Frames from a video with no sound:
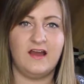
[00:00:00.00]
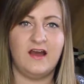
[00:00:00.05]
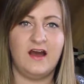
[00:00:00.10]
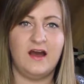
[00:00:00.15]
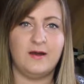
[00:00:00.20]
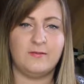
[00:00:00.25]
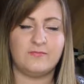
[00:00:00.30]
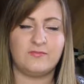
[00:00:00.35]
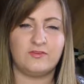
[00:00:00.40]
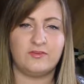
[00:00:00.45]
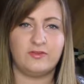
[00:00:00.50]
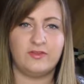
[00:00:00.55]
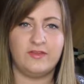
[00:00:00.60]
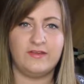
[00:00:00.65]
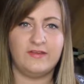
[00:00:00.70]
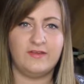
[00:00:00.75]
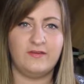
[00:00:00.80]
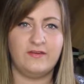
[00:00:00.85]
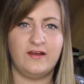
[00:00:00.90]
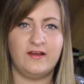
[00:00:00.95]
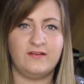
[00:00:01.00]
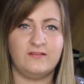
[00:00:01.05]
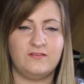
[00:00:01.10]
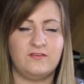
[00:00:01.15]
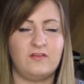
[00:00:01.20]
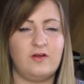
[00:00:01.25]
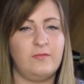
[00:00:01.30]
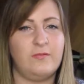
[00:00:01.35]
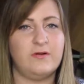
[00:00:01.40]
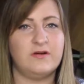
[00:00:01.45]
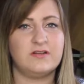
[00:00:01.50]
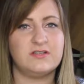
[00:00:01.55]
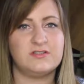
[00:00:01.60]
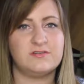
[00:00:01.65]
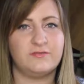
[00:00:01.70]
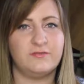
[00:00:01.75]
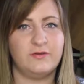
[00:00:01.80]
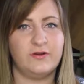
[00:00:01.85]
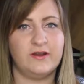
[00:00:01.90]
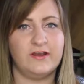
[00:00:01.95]
Um, so thank you guys so
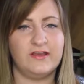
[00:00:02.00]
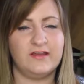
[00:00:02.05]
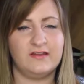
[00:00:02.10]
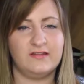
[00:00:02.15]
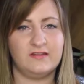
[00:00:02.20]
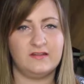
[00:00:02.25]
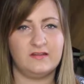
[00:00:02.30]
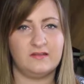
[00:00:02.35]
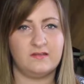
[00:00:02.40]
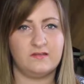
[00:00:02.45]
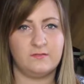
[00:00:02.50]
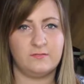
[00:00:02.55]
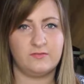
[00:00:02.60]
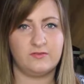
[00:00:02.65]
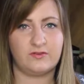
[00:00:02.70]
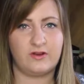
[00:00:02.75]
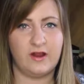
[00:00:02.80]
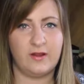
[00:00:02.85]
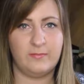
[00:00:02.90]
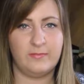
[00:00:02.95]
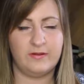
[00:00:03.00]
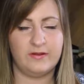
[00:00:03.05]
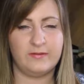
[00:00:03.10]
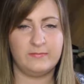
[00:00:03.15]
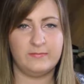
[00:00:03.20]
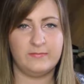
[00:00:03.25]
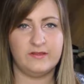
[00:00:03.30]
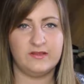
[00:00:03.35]
much for hitting that subscribe button.